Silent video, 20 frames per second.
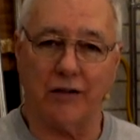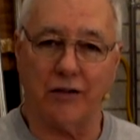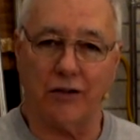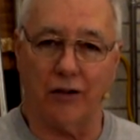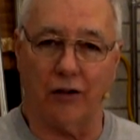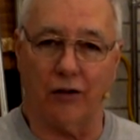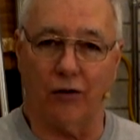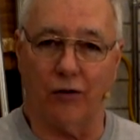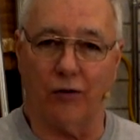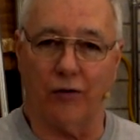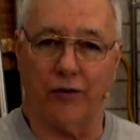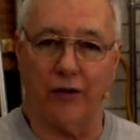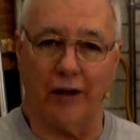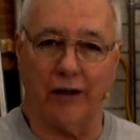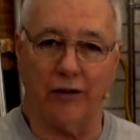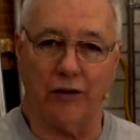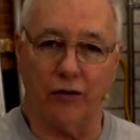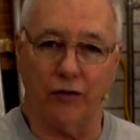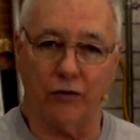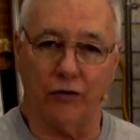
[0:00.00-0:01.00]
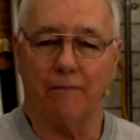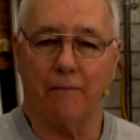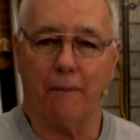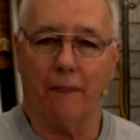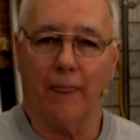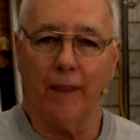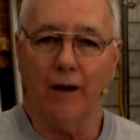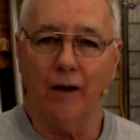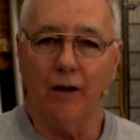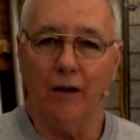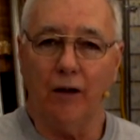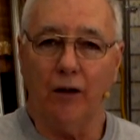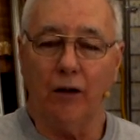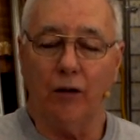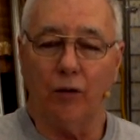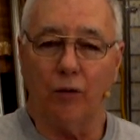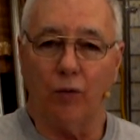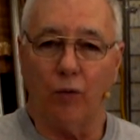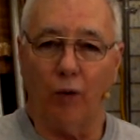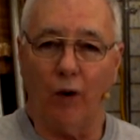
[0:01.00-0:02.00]
so thank you.
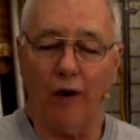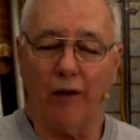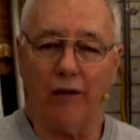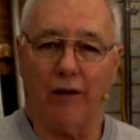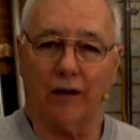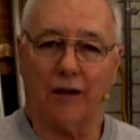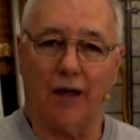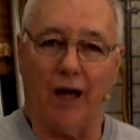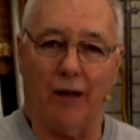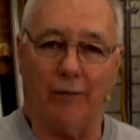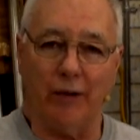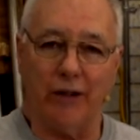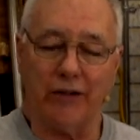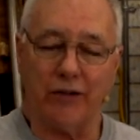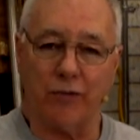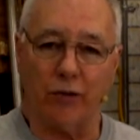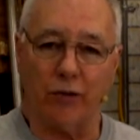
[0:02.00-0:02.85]
One of the comments